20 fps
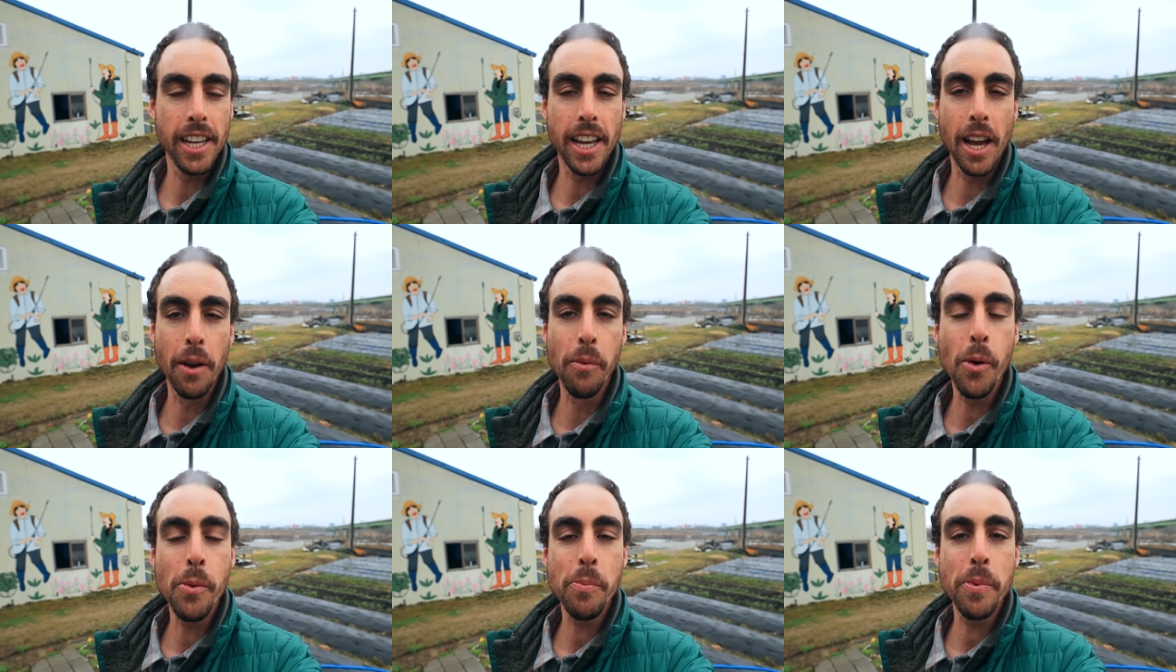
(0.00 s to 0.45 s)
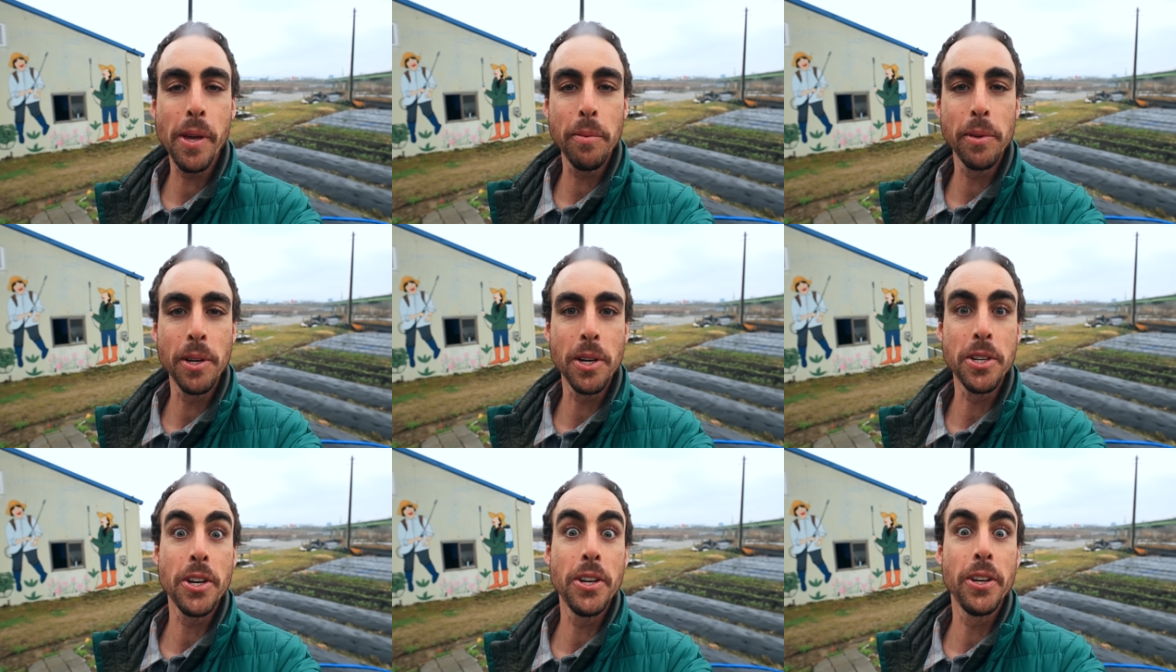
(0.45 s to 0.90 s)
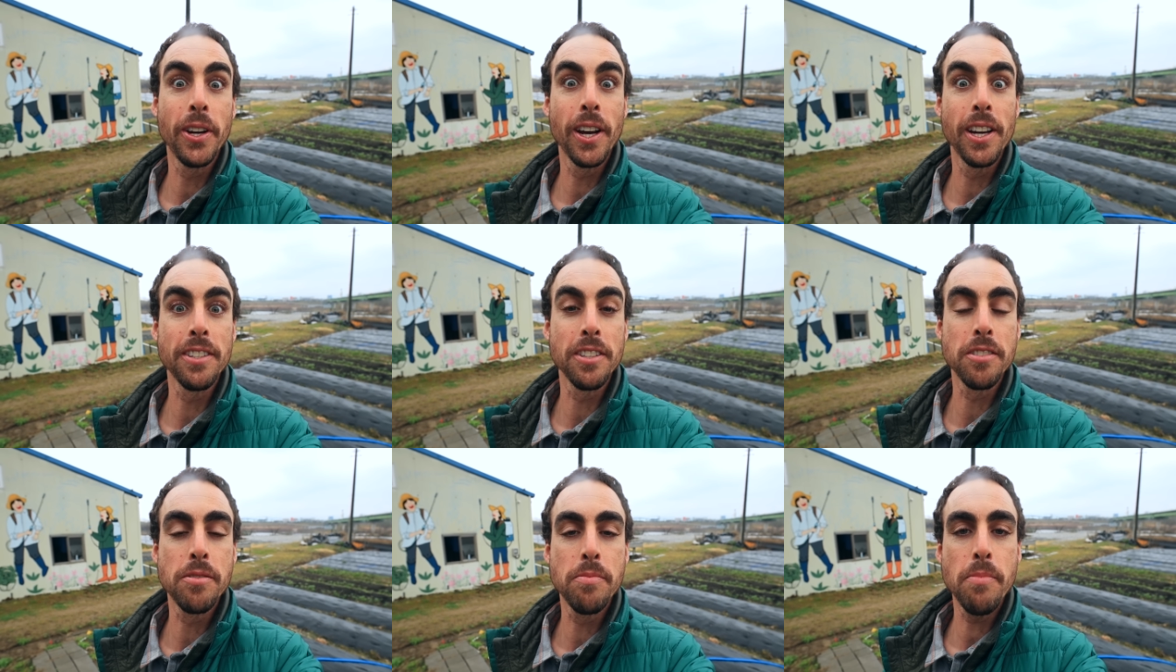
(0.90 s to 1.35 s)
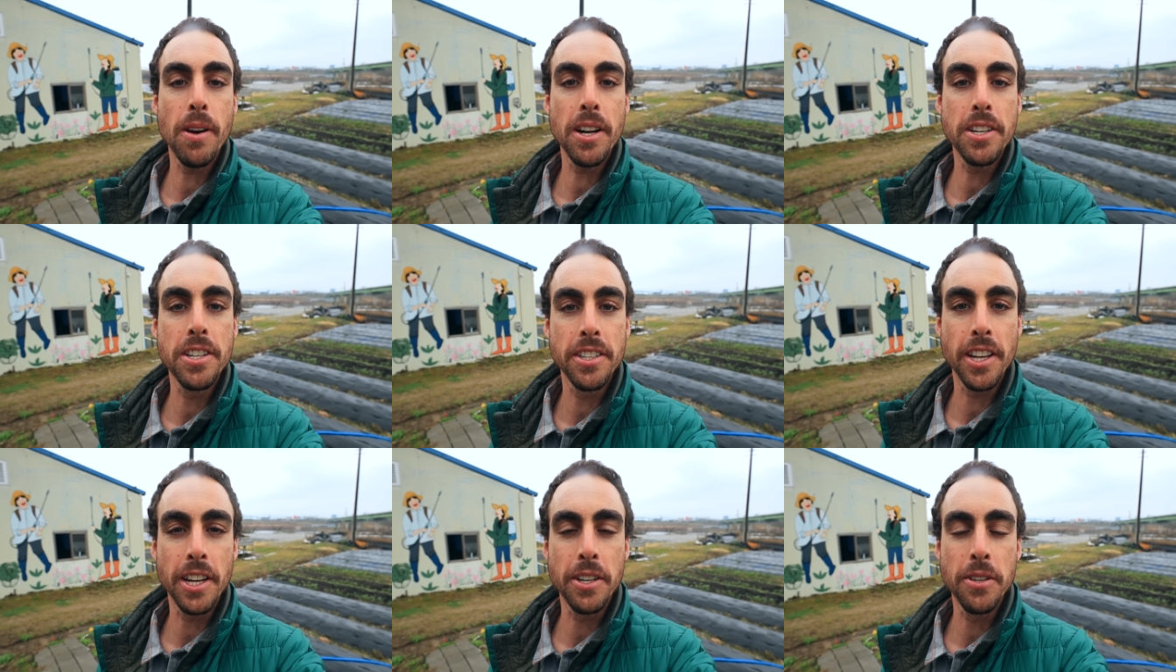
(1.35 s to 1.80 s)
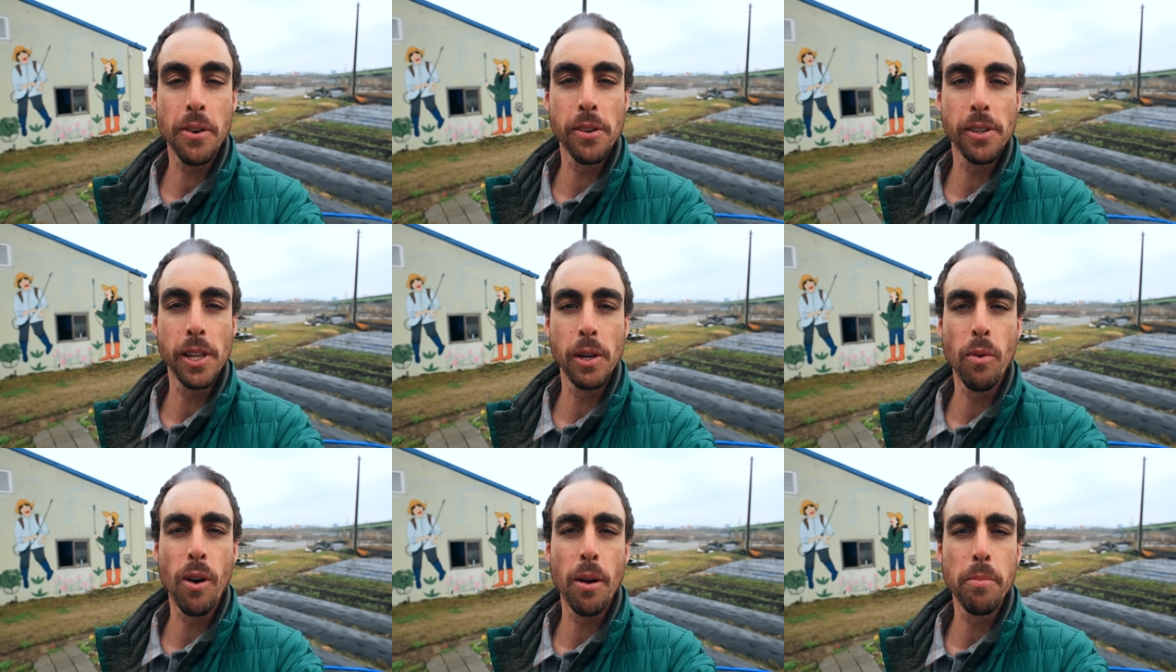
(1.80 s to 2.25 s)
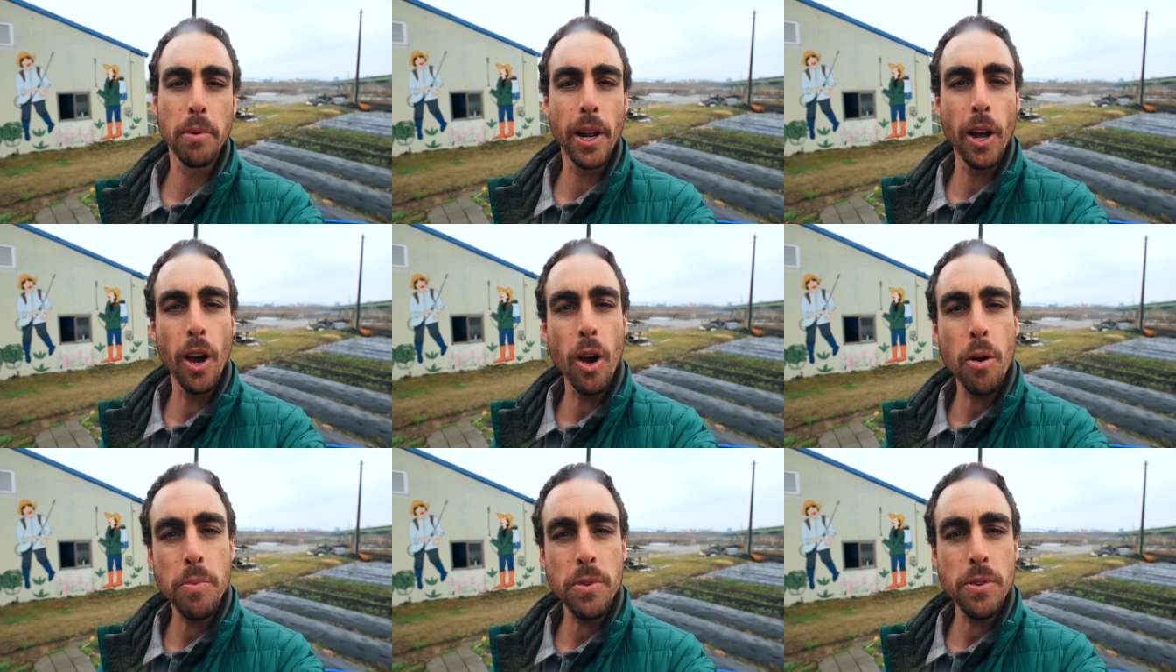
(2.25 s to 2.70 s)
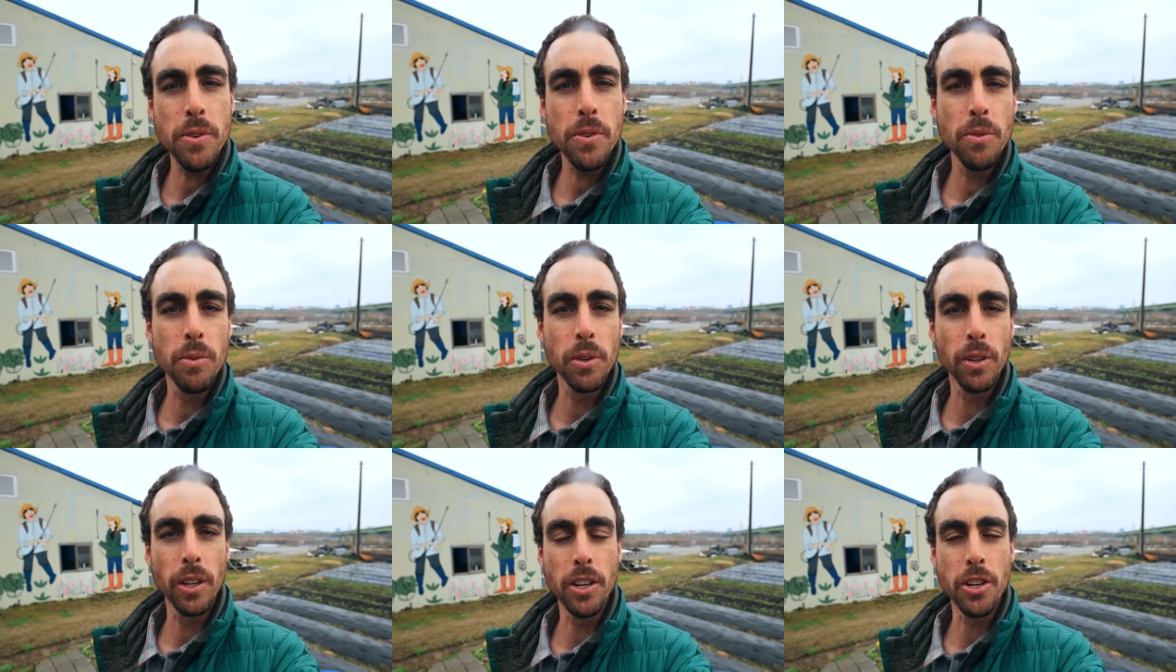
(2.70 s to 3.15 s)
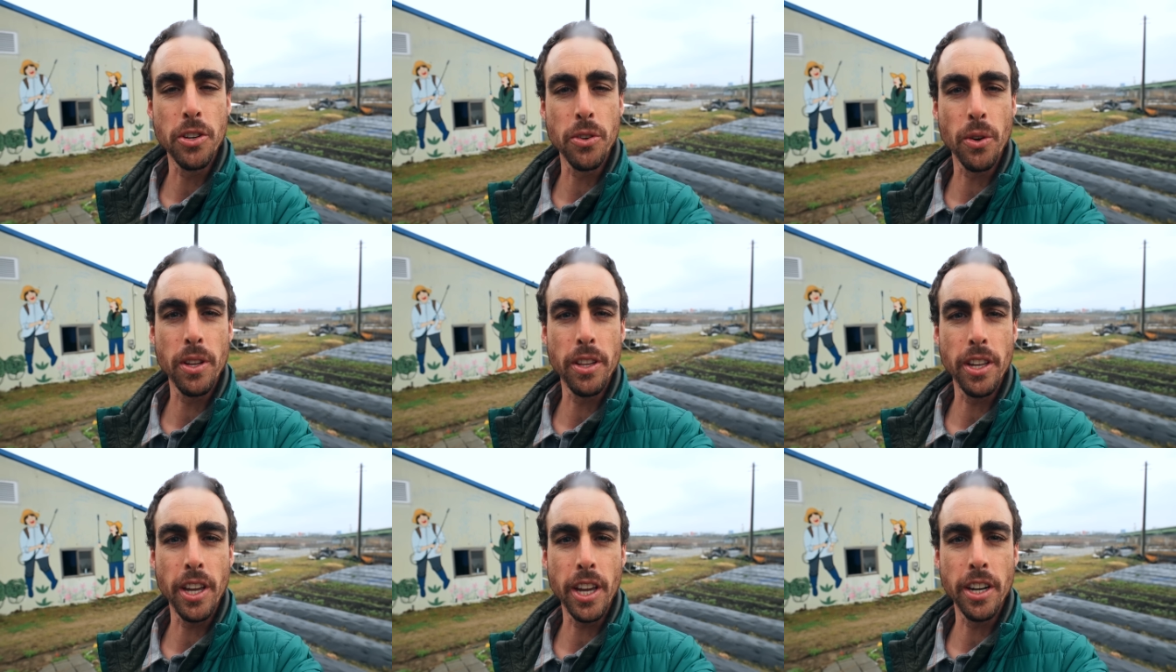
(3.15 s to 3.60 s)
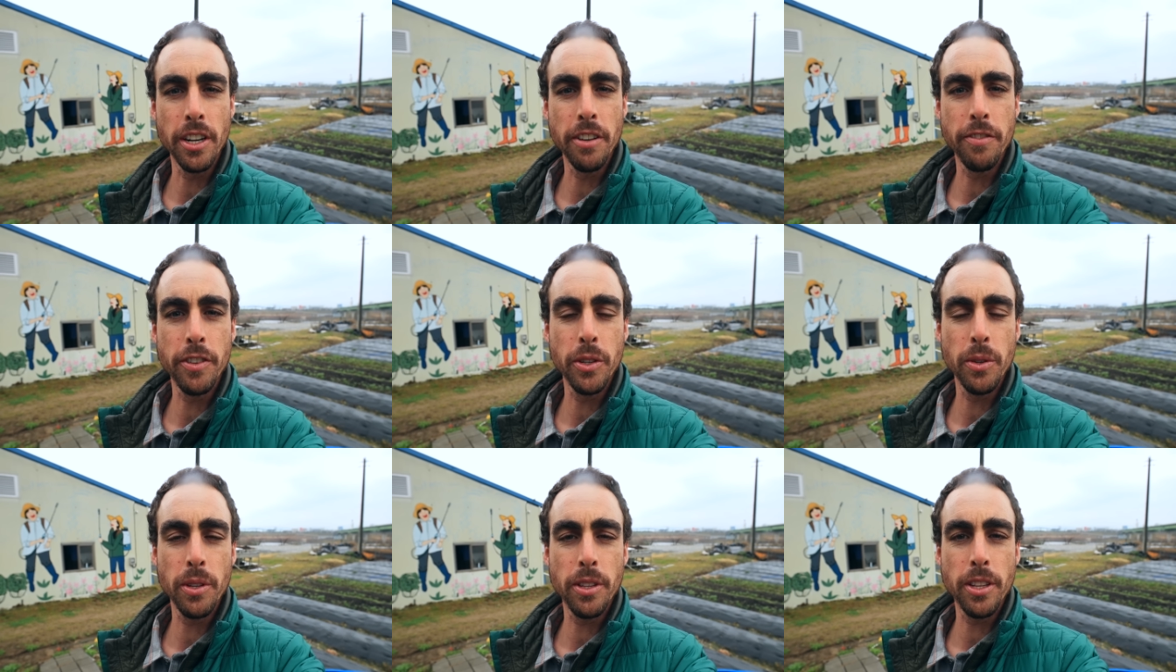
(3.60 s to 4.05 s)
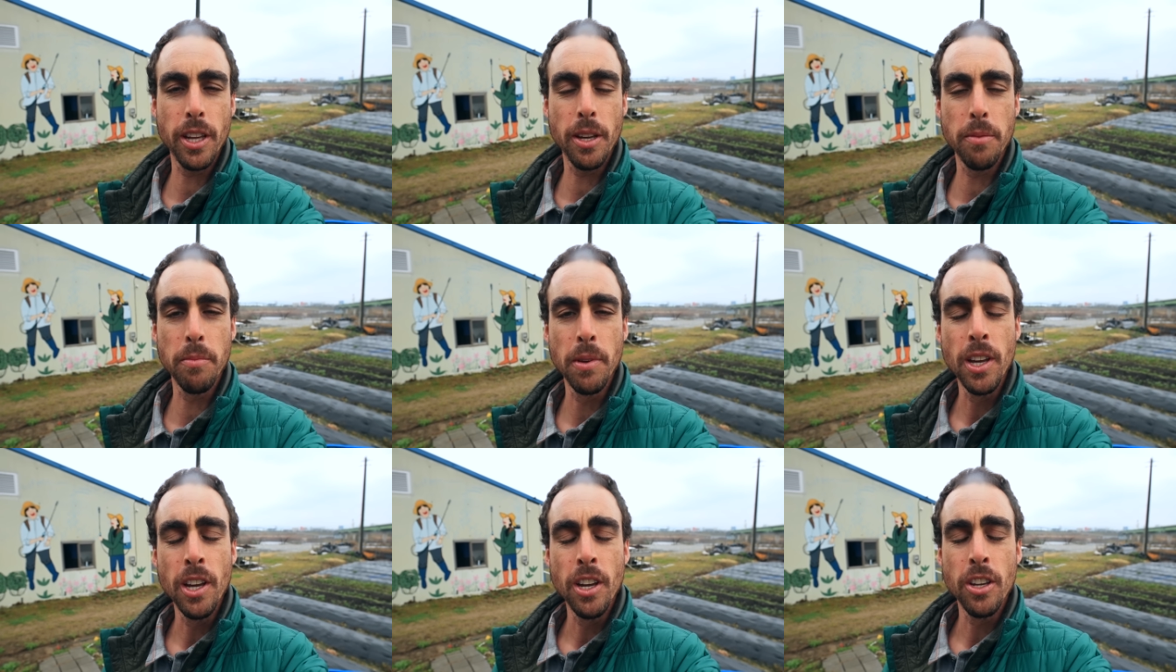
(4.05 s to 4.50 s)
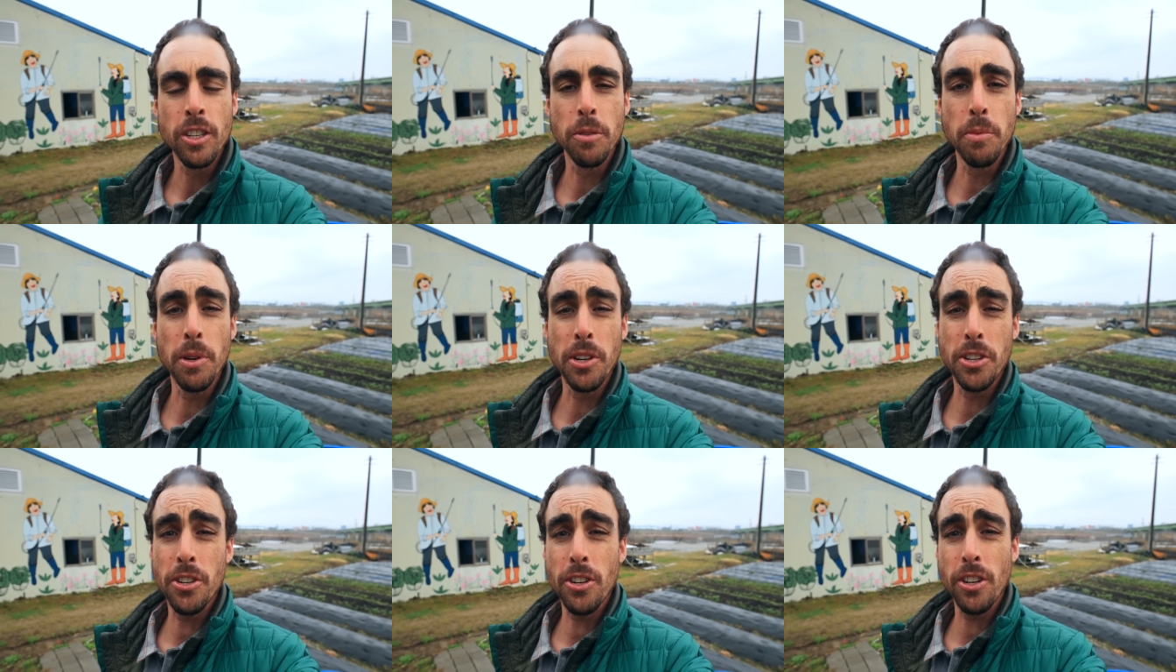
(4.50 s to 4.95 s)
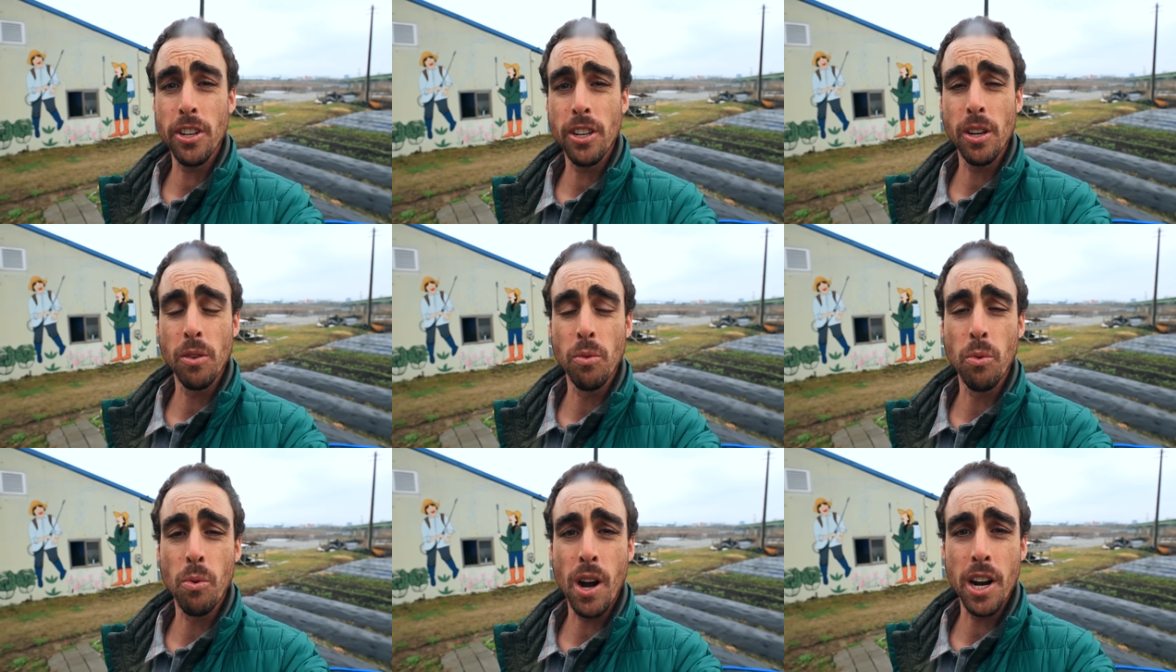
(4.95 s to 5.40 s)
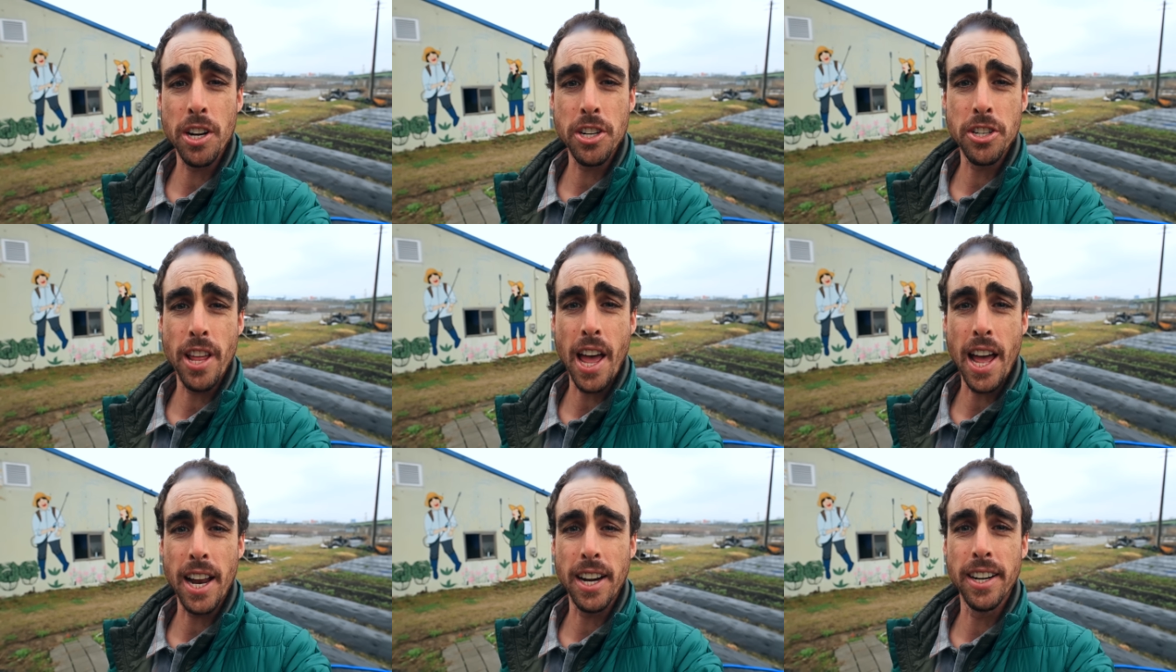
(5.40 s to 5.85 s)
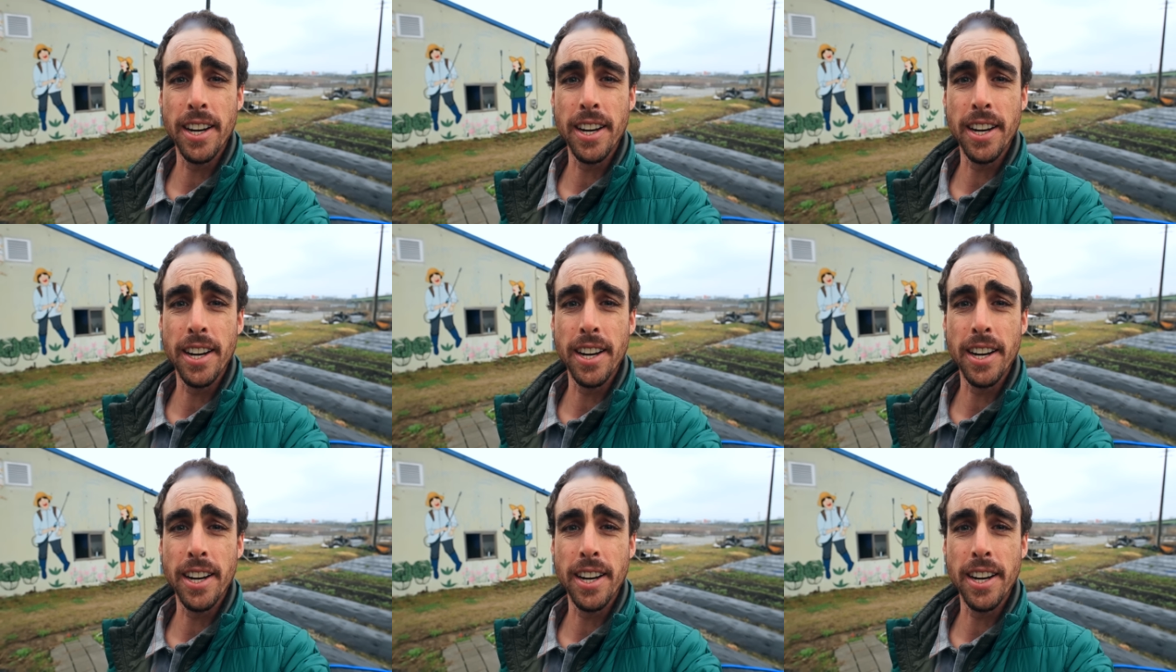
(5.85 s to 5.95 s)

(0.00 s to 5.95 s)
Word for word: I won't be able to show you guys as much as I totally want, but I hope you will enjoy the interview with him. So be sure to watch that